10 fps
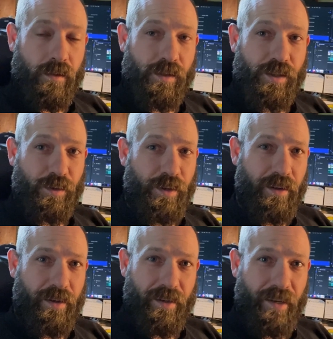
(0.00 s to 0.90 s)
So
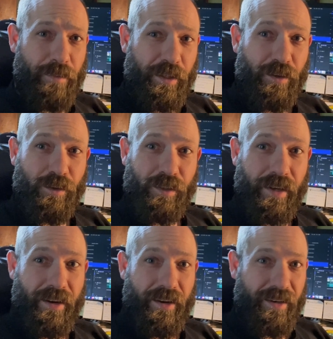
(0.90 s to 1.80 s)
here I am at the old
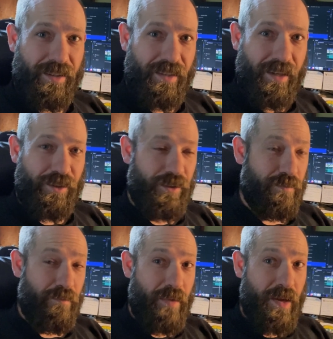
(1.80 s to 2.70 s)
editing
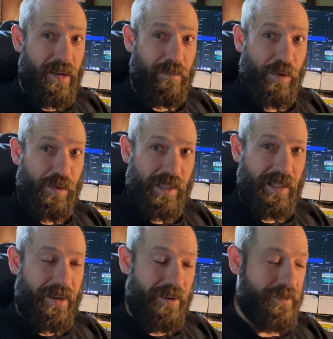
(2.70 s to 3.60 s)
station many moons
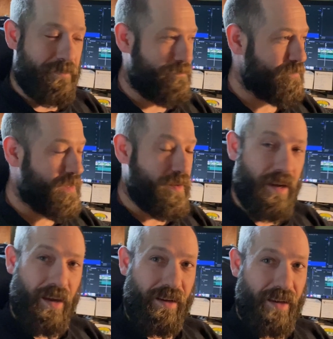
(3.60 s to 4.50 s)
later,
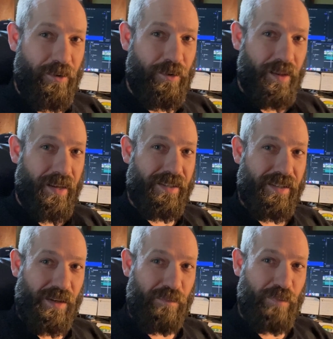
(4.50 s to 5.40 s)
and I realized
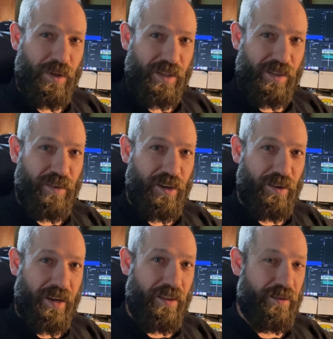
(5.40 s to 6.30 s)
as I'm putting this video
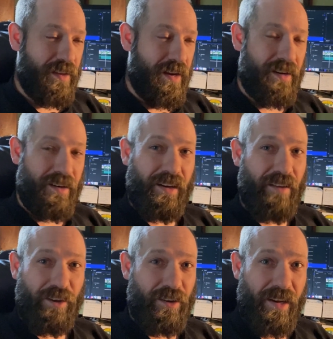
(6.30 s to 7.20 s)
together that I didn't
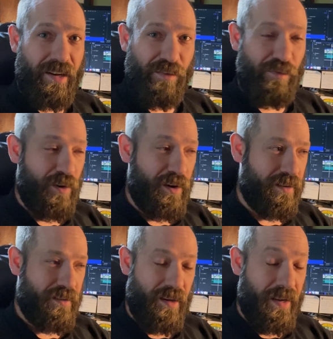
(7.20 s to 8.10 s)
have a good ending for
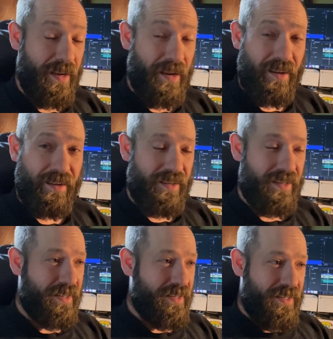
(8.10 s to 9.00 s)
it. I
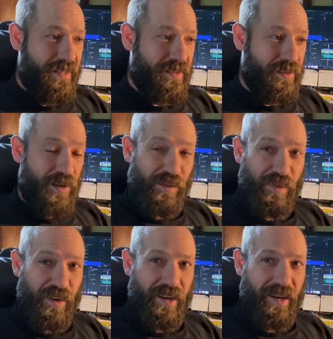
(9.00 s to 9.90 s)
couldn't
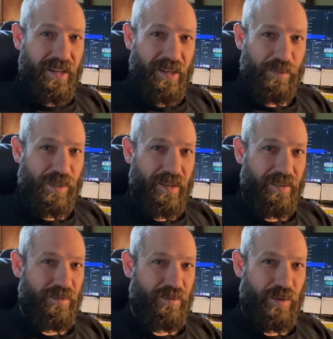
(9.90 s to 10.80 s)
find any clips
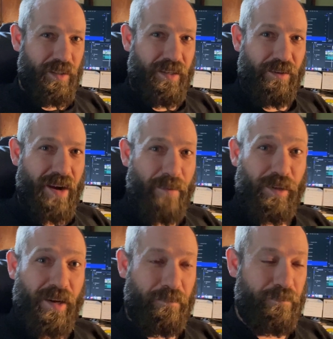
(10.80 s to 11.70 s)
that really wrapped
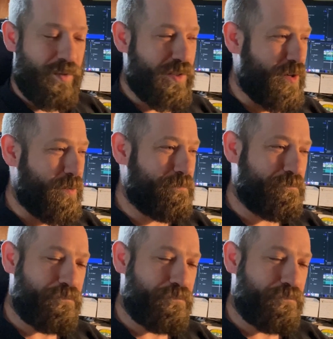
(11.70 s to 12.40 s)
it up, so